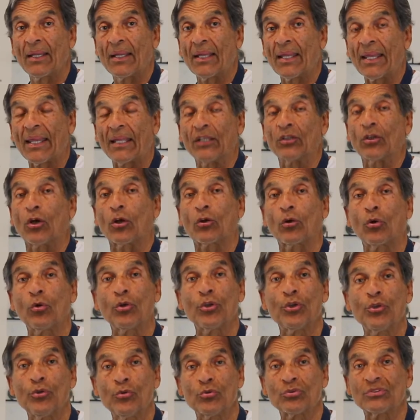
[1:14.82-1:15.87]
and not only
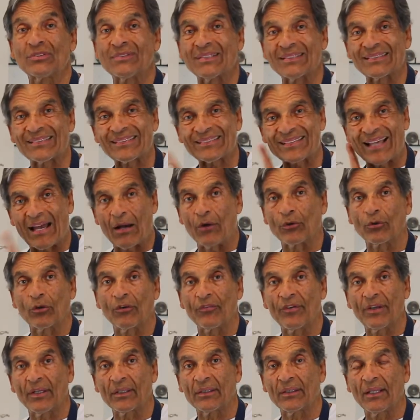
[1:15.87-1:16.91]
use the sound of
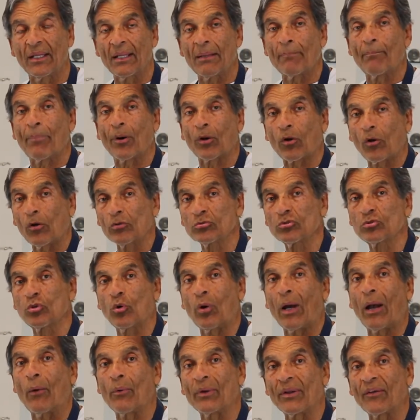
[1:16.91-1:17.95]
it, but also
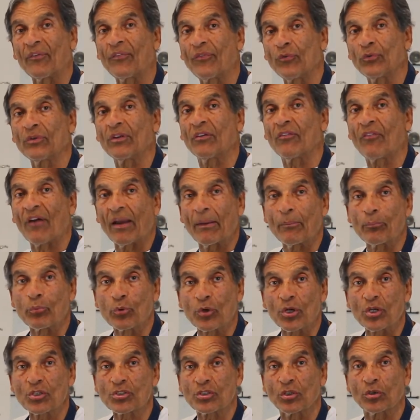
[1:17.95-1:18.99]
I want to feel the
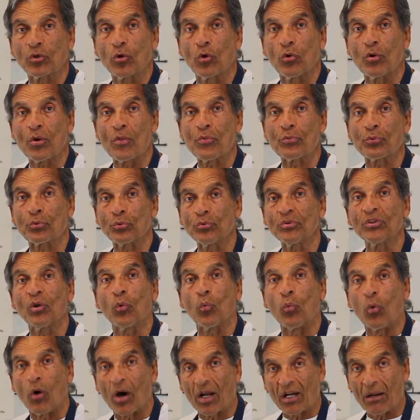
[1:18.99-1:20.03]
vibration going through the
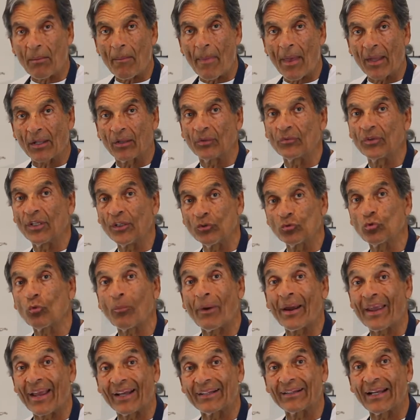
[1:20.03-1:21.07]
watermelon into my
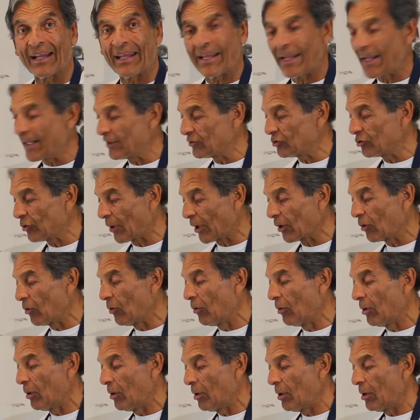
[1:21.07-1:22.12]
other hand. So I go,
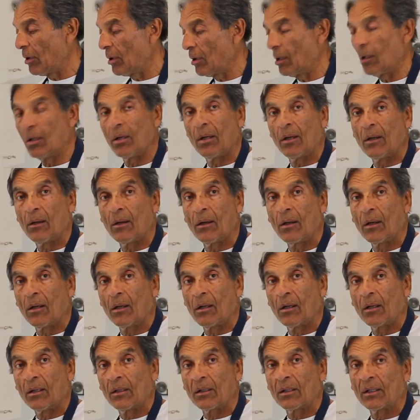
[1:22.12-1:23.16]

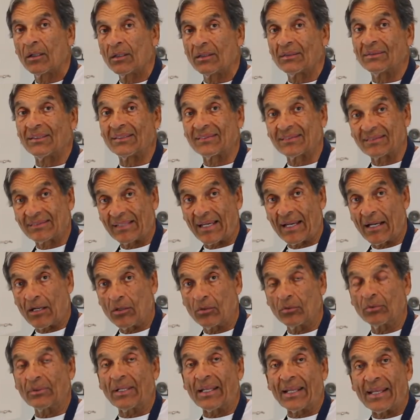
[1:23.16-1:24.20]
the
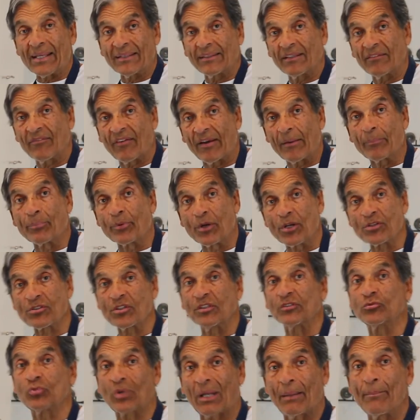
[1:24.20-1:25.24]
sound and the vibration
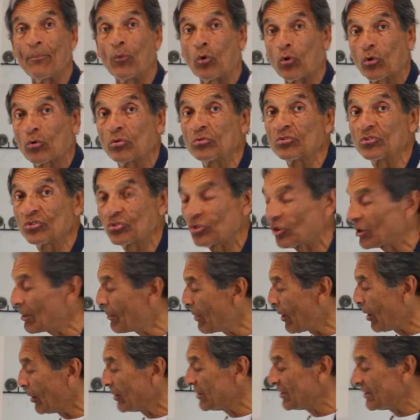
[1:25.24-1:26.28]
is what I'm more concerned
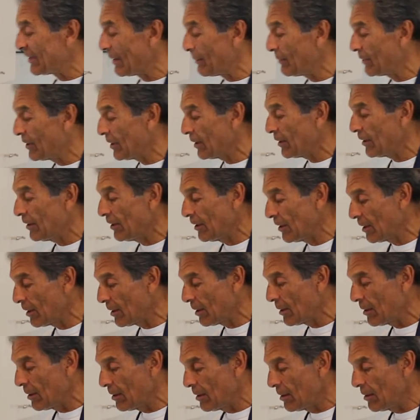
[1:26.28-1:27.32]
about. Same thing here.